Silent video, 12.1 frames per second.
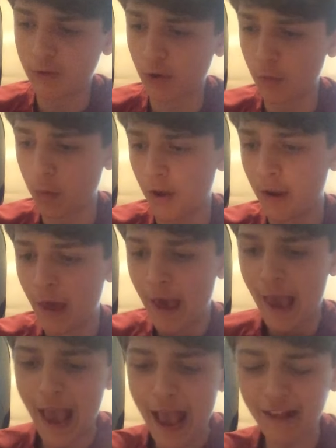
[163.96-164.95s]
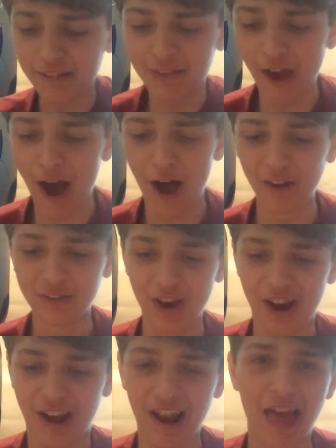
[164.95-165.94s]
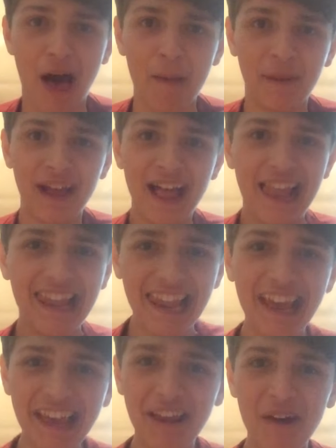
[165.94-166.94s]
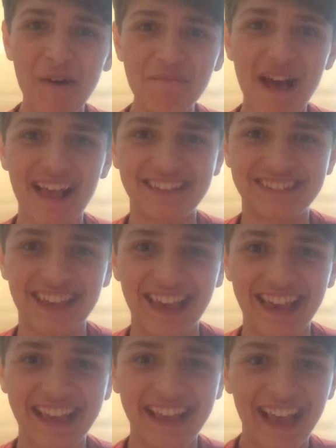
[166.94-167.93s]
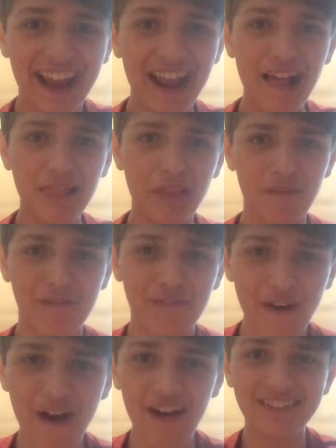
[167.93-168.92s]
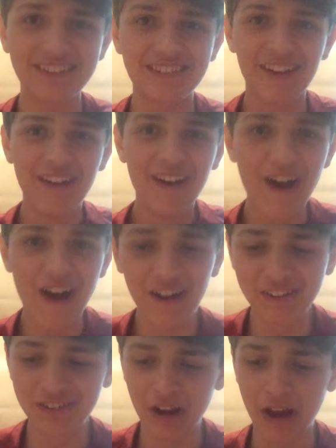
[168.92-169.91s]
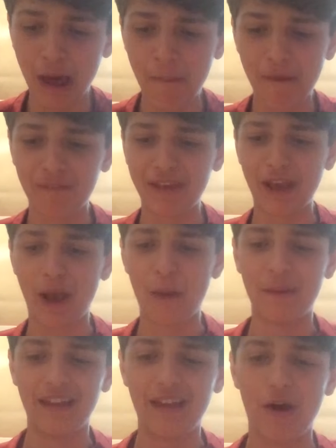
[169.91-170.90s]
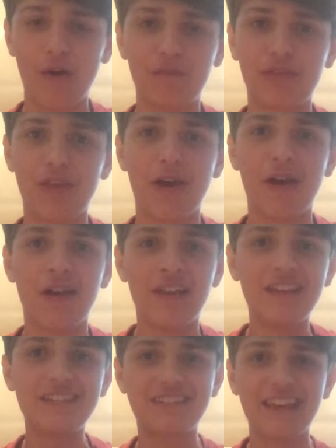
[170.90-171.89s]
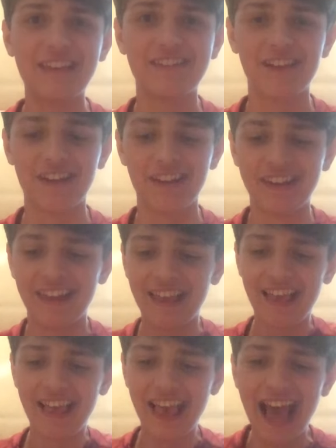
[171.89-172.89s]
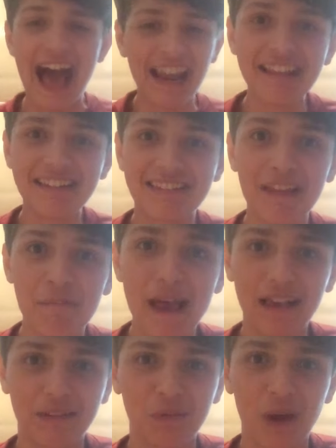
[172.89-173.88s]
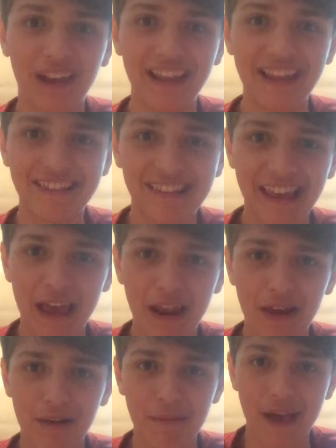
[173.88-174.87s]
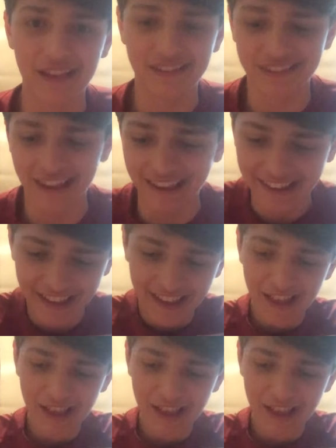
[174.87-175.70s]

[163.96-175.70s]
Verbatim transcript: 2 1. It's the 100 Club, Lionel Messi, the first 100 Club of the open of the season. And it's the best one, it's Lionel Messi.